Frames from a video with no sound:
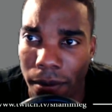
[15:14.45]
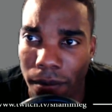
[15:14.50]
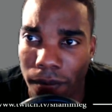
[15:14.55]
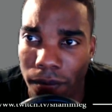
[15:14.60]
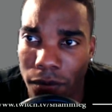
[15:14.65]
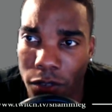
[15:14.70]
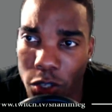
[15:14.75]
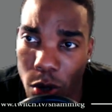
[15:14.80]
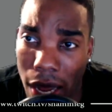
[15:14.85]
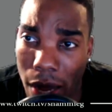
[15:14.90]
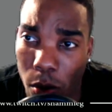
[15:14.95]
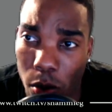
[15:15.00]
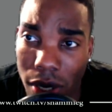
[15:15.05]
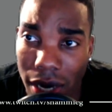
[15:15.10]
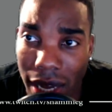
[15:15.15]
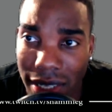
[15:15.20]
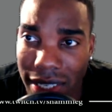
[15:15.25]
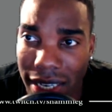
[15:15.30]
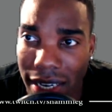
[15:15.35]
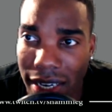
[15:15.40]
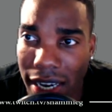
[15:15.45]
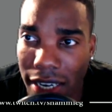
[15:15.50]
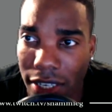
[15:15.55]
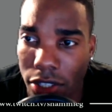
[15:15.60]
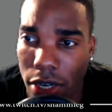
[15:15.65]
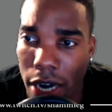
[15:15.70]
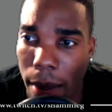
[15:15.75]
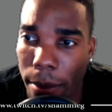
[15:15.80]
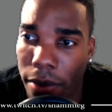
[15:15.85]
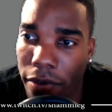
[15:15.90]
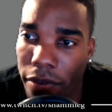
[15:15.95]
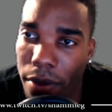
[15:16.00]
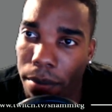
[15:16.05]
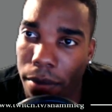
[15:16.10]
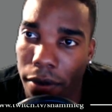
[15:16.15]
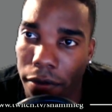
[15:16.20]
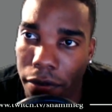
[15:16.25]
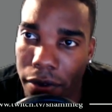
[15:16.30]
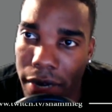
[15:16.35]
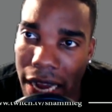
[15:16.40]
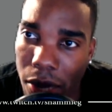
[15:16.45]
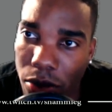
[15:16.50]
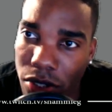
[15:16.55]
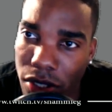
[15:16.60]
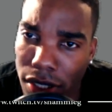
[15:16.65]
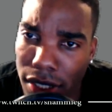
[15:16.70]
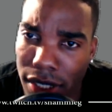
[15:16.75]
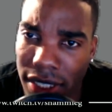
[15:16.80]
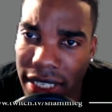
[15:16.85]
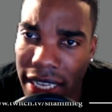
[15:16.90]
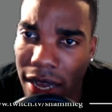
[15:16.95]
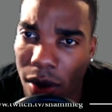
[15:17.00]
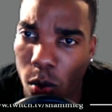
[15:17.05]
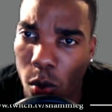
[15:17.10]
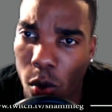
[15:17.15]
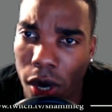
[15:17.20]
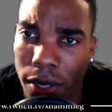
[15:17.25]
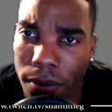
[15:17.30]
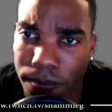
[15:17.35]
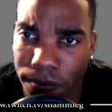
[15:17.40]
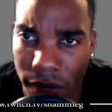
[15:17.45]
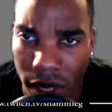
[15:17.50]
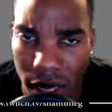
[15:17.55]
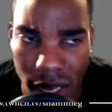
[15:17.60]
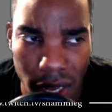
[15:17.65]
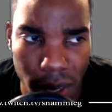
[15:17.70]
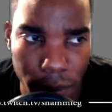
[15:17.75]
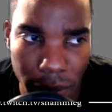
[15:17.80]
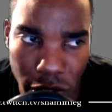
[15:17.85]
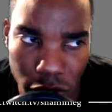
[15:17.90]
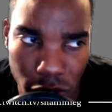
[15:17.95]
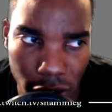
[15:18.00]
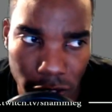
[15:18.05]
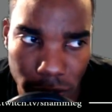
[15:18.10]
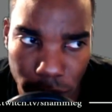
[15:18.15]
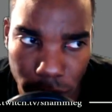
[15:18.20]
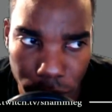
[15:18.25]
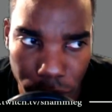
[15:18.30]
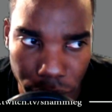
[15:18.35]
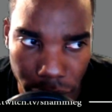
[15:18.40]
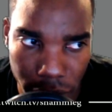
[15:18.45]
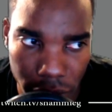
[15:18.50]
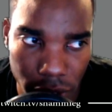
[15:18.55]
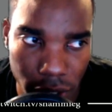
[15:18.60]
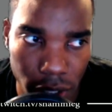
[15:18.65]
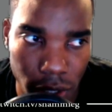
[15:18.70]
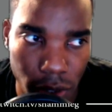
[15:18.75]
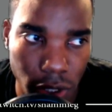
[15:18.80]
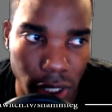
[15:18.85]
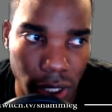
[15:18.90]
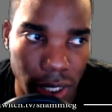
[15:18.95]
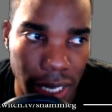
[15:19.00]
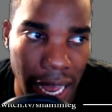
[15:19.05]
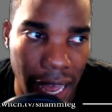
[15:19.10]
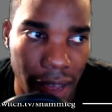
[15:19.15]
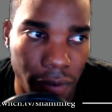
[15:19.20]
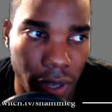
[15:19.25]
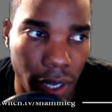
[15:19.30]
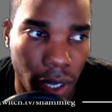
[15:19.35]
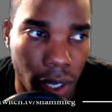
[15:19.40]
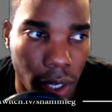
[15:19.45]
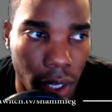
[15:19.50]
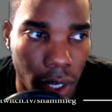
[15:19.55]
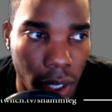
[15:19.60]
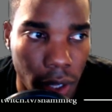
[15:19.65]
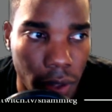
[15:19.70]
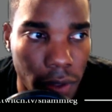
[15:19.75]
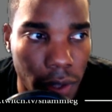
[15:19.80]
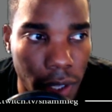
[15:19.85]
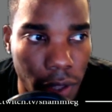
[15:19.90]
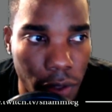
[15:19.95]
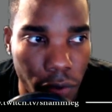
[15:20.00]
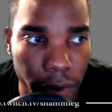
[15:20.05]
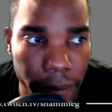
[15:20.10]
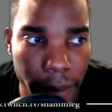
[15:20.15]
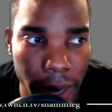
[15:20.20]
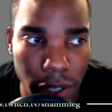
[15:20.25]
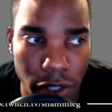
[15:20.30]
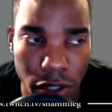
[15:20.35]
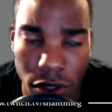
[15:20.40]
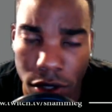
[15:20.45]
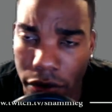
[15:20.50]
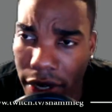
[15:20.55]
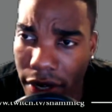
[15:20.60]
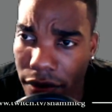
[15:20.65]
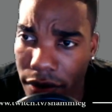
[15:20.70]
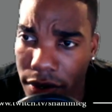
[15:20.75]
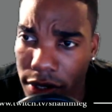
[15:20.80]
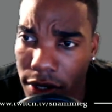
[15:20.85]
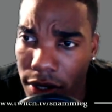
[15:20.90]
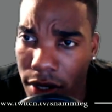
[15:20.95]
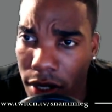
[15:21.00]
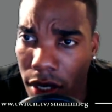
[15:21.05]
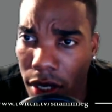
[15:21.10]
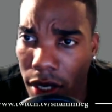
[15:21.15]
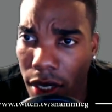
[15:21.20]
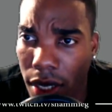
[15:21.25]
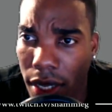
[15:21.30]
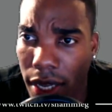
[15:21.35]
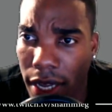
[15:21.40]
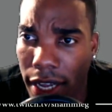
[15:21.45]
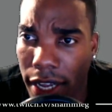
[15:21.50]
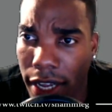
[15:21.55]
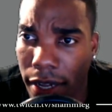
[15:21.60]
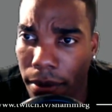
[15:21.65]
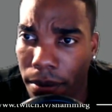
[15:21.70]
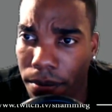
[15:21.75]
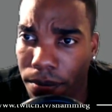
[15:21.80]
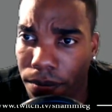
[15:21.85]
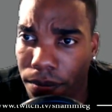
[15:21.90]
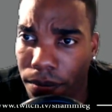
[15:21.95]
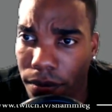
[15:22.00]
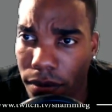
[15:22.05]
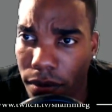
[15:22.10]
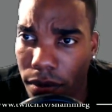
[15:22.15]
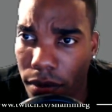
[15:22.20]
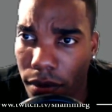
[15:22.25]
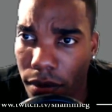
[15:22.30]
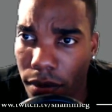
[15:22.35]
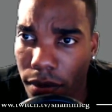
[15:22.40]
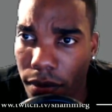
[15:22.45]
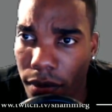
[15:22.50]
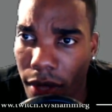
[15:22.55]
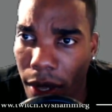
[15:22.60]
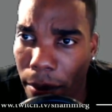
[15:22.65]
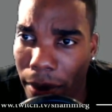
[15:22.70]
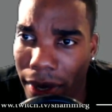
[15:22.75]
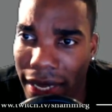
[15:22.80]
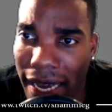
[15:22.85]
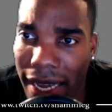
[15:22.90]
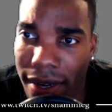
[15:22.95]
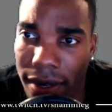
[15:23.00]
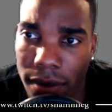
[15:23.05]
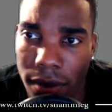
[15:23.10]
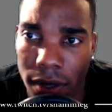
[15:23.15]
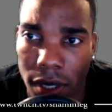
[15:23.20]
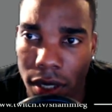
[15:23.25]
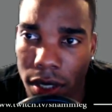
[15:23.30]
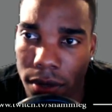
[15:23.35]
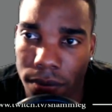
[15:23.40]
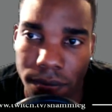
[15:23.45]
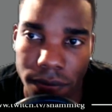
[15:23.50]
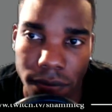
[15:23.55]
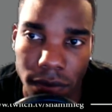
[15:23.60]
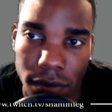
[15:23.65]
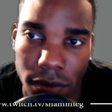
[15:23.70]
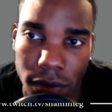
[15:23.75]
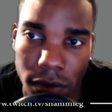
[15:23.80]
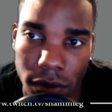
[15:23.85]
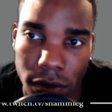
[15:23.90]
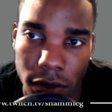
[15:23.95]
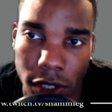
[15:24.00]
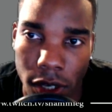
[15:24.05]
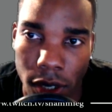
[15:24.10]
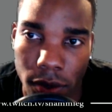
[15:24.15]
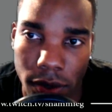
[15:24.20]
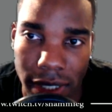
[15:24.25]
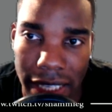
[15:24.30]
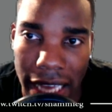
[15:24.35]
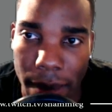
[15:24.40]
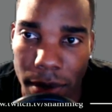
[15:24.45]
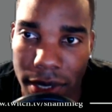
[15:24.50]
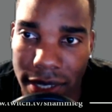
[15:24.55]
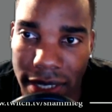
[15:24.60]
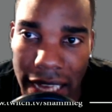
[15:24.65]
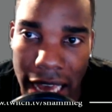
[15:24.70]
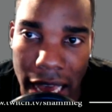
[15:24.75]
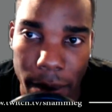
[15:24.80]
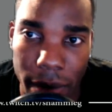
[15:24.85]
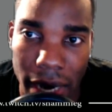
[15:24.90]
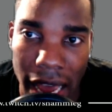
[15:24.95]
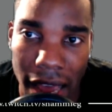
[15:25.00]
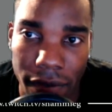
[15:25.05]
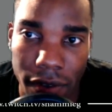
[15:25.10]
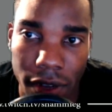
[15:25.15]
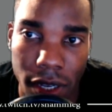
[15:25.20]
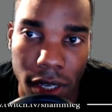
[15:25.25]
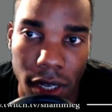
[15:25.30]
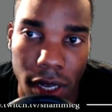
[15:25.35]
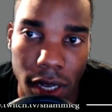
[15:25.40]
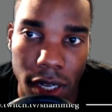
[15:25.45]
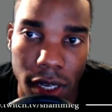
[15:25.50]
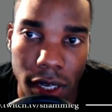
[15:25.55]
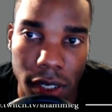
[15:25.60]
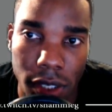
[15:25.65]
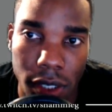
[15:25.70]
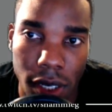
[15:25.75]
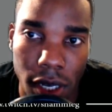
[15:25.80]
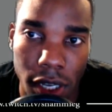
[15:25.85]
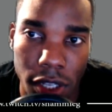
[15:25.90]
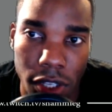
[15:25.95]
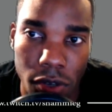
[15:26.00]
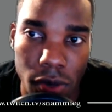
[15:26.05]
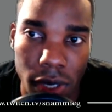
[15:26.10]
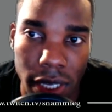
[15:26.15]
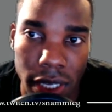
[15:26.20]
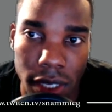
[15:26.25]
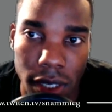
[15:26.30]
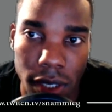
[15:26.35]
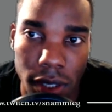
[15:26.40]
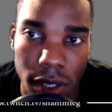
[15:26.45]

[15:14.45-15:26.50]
So I would like to get an extra copy of him, but for now it's just gonna stay at 1. My draw has been pretty good just having the 3 messenger ravens. But again, you know, Sam is Sam, and having a unique